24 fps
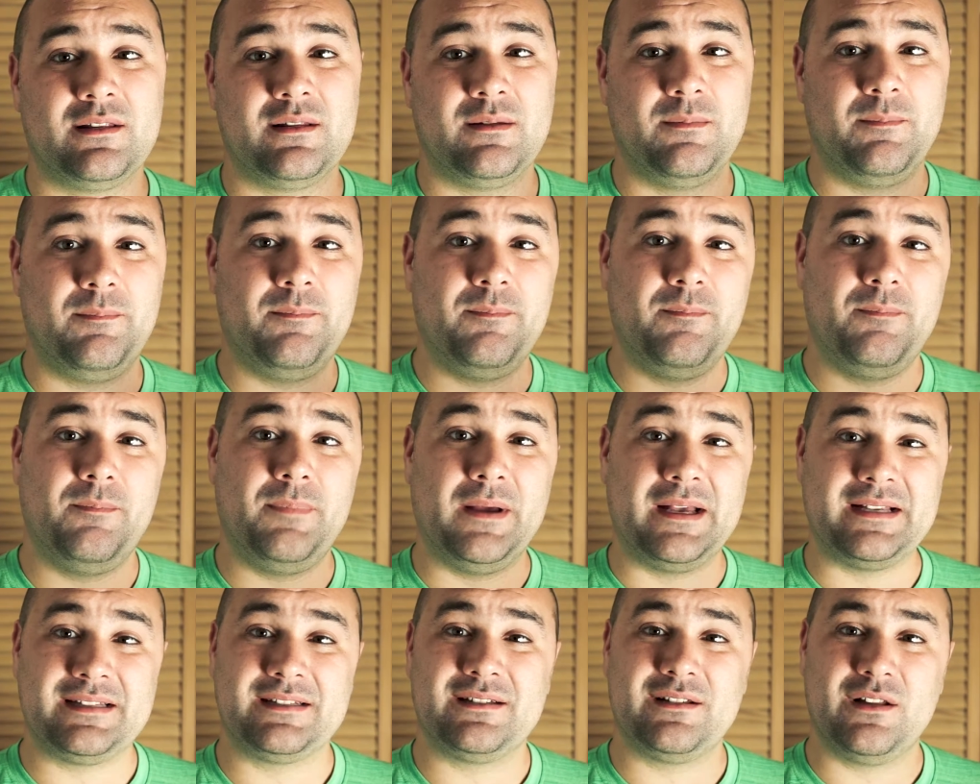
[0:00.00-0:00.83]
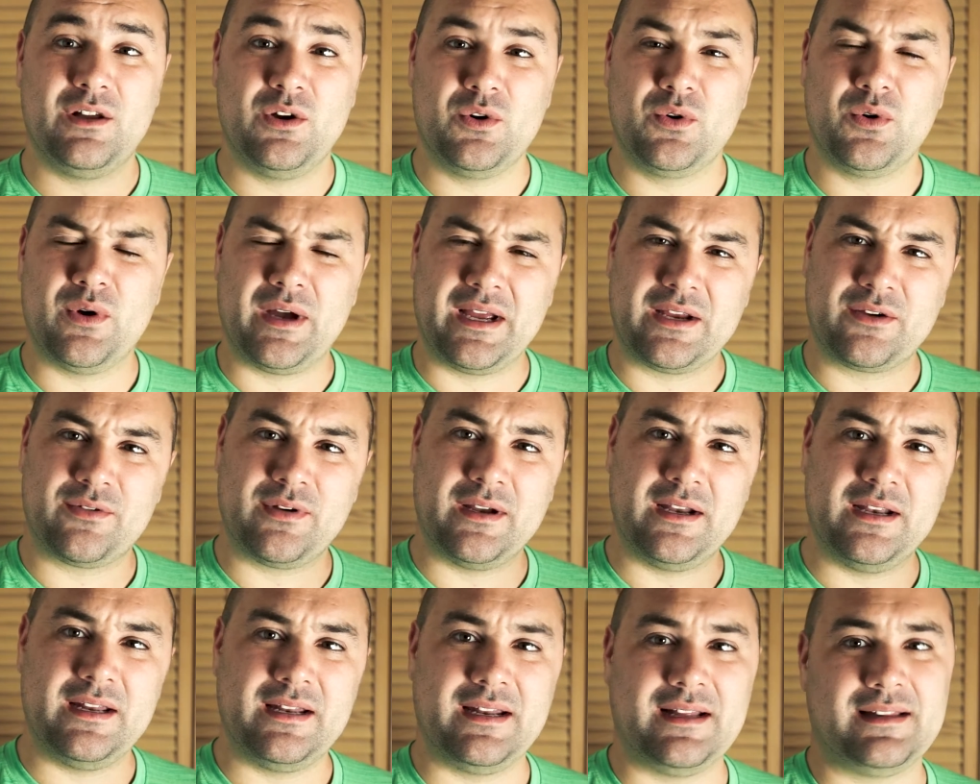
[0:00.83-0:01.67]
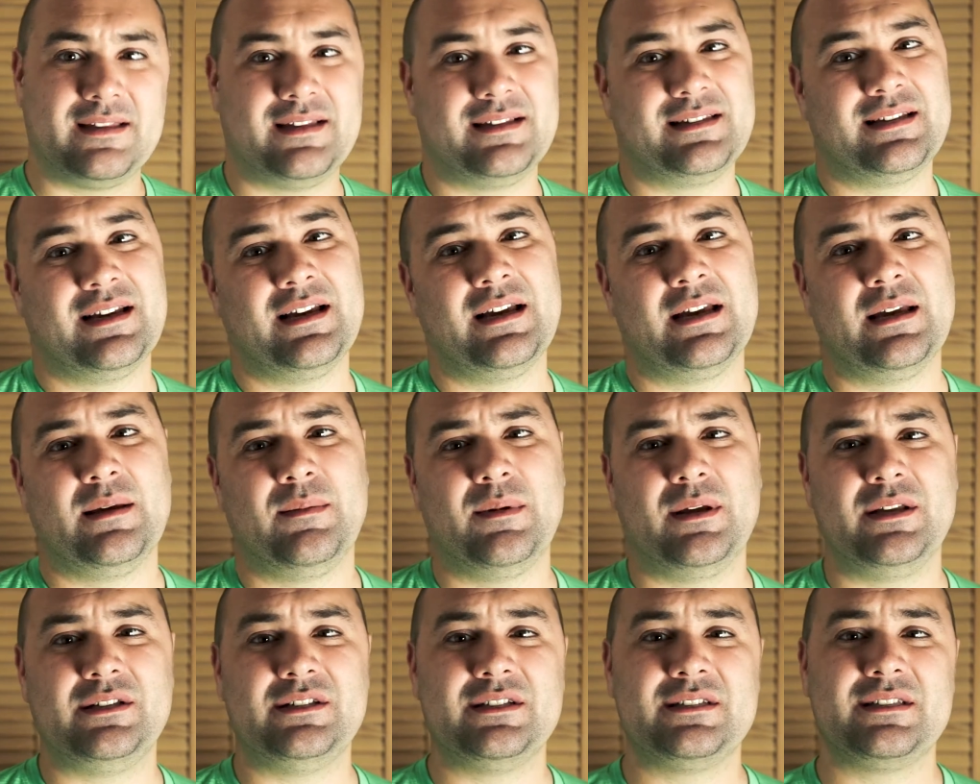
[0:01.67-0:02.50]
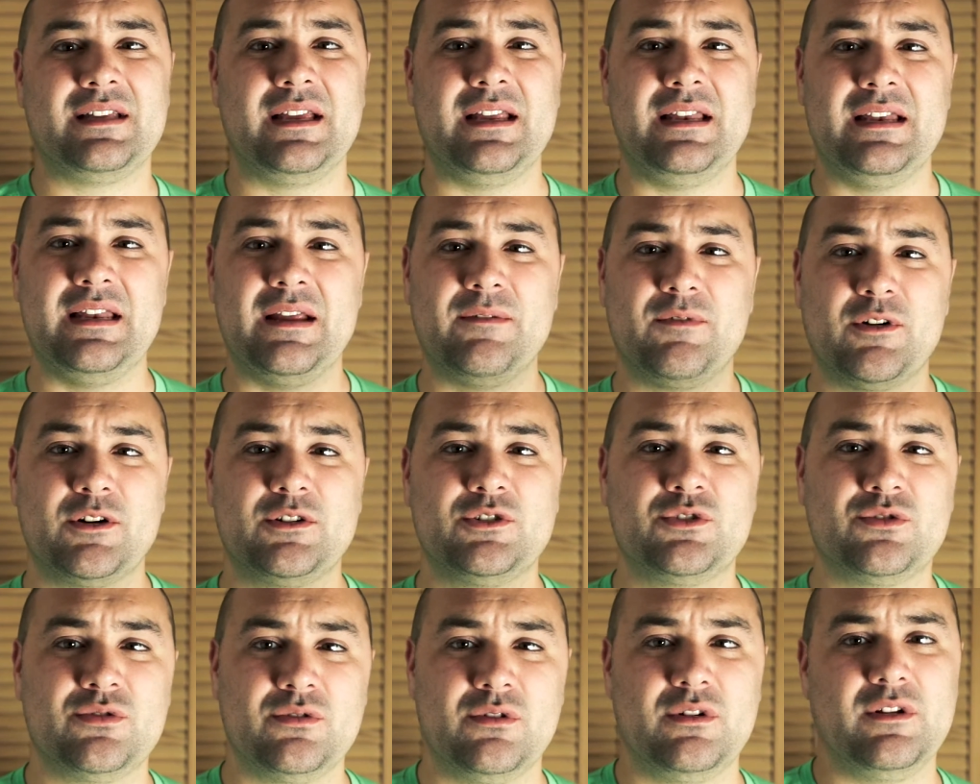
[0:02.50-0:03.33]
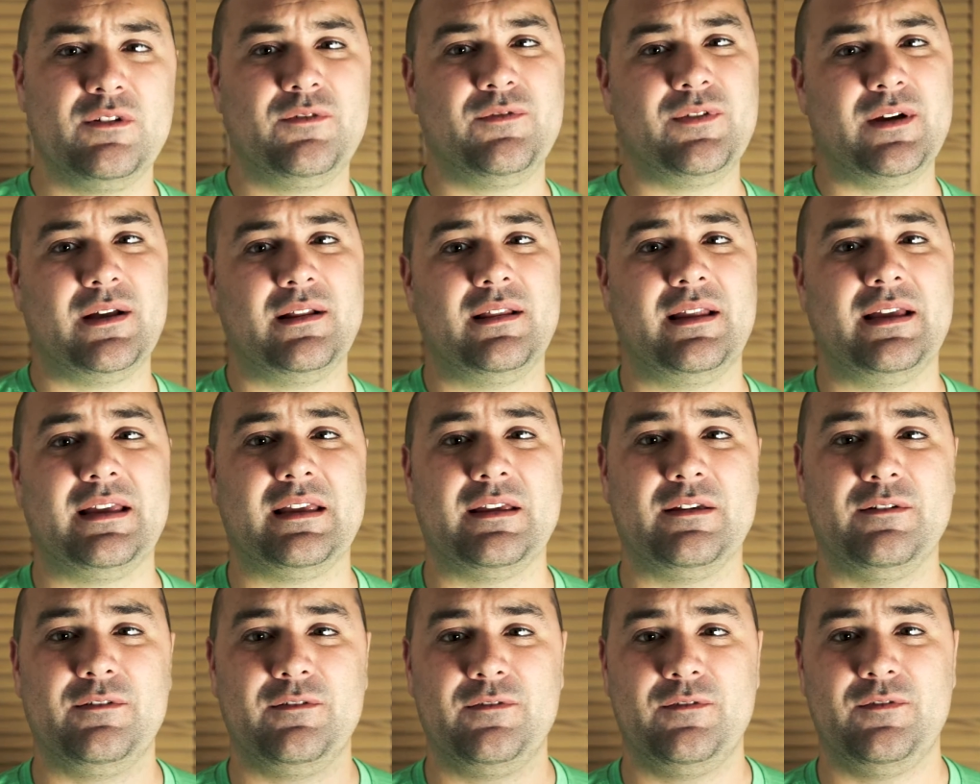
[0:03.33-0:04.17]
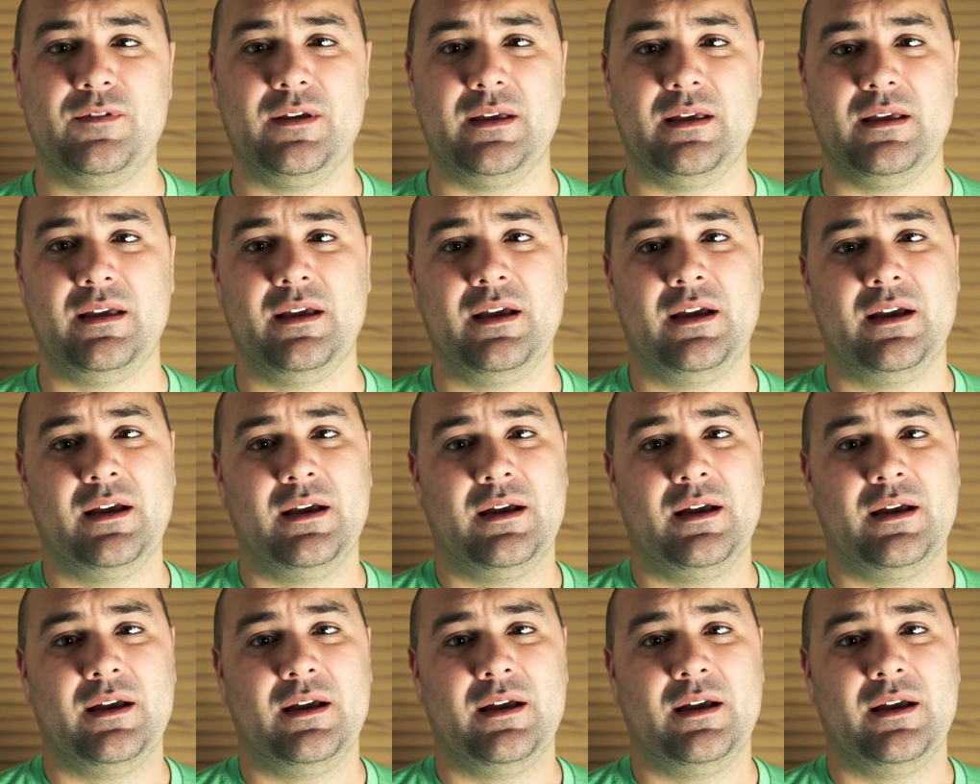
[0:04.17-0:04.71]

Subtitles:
the best logo I created at the time, it never truly felt like it fit